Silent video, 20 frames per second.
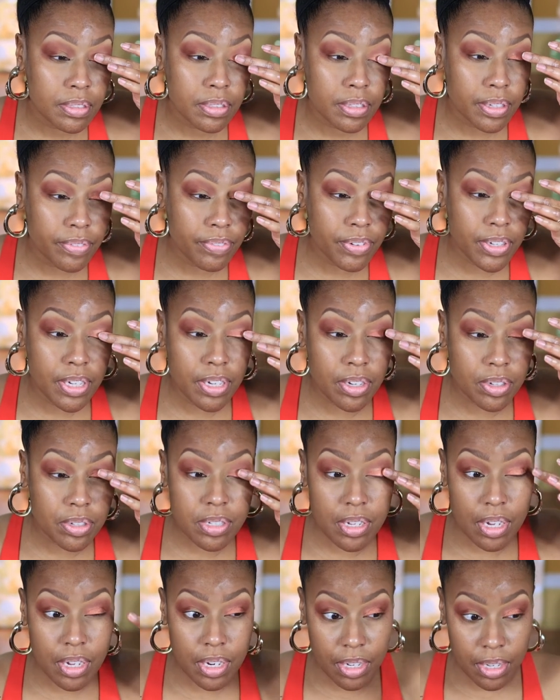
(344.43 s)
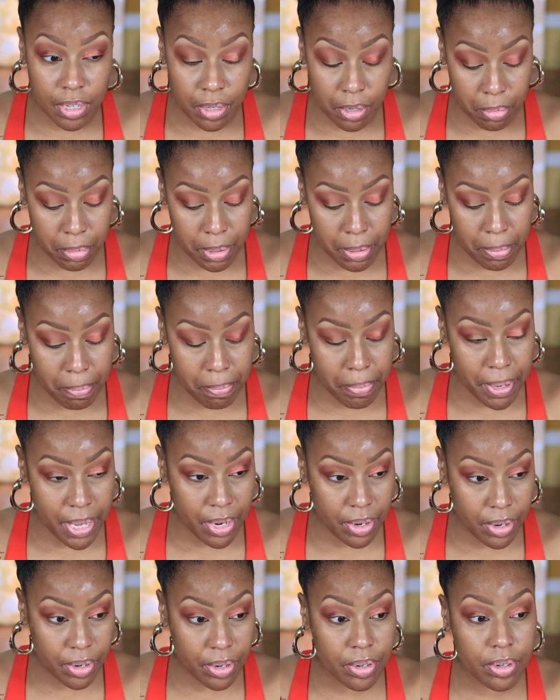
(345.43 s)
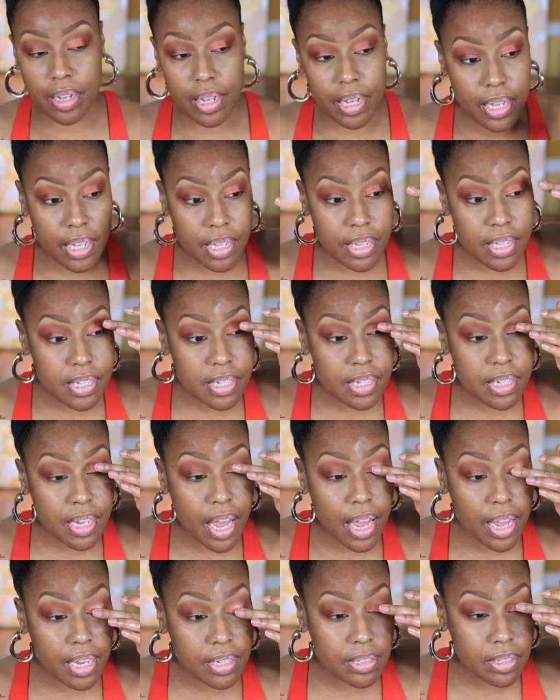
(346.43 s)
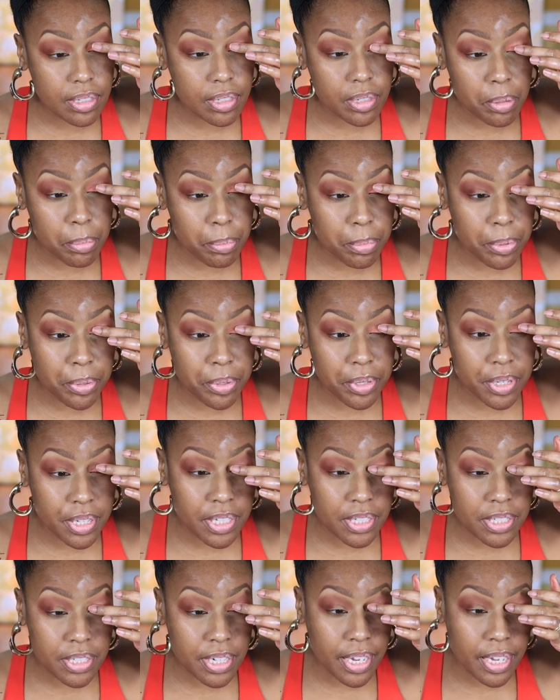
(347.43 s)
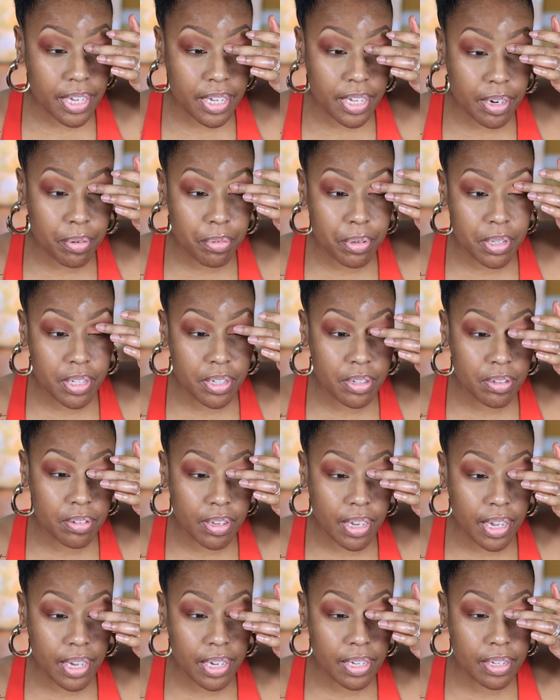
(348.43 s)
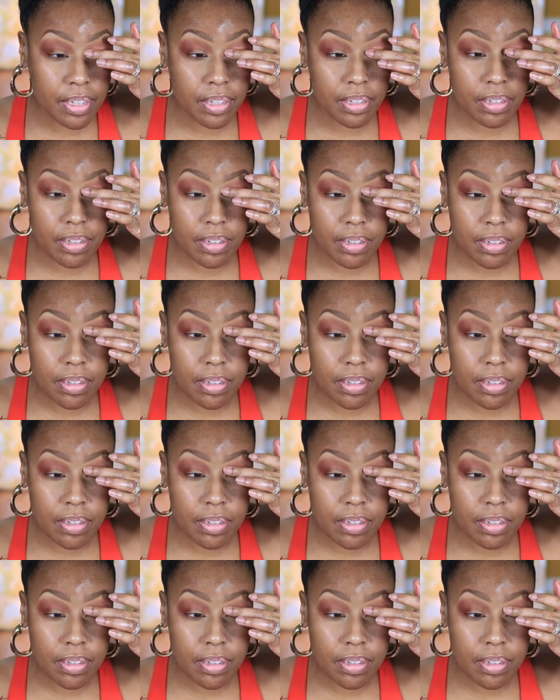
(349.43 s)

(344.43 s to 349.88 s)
if it goes on a little bit better. And this is actually a pretty shade. I really do like it.